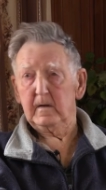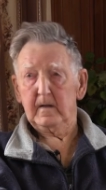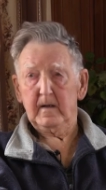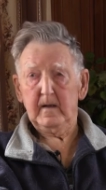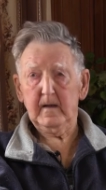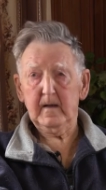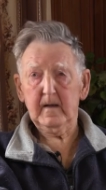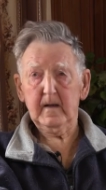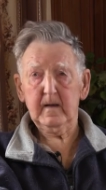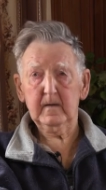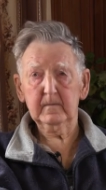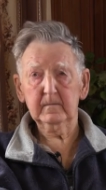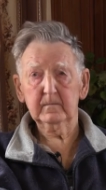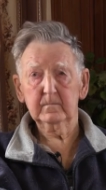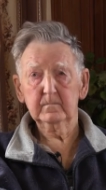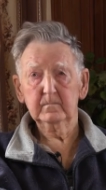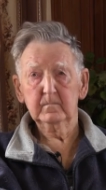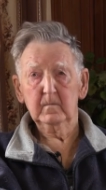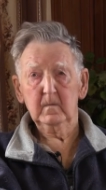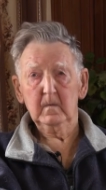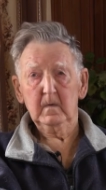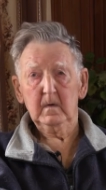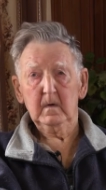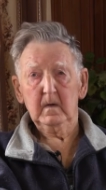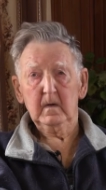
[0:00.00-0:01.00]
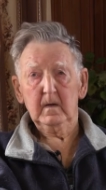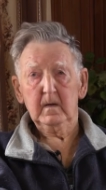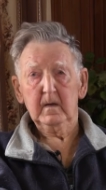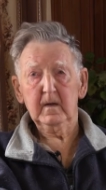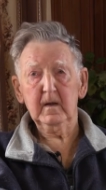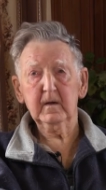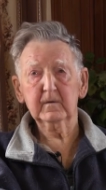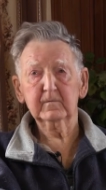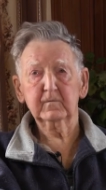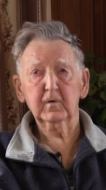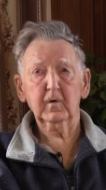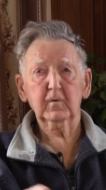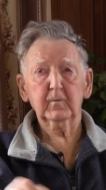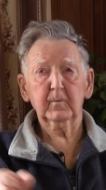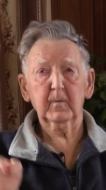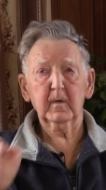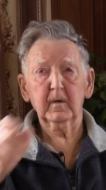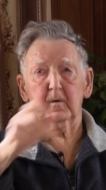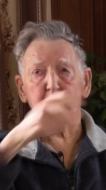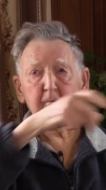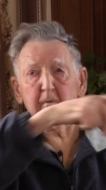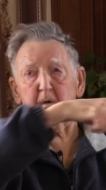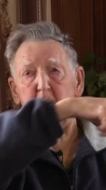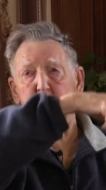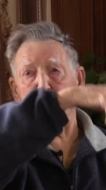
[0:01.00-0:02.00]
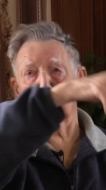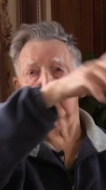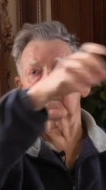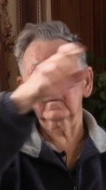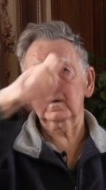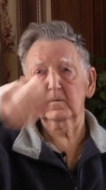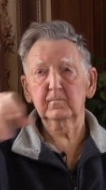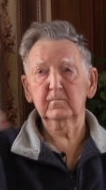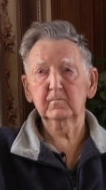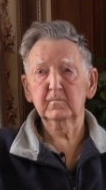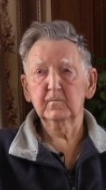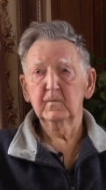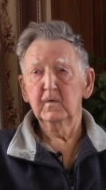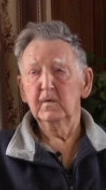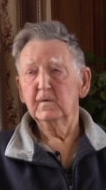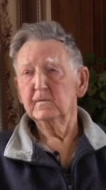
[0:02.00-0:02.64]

And he took me around and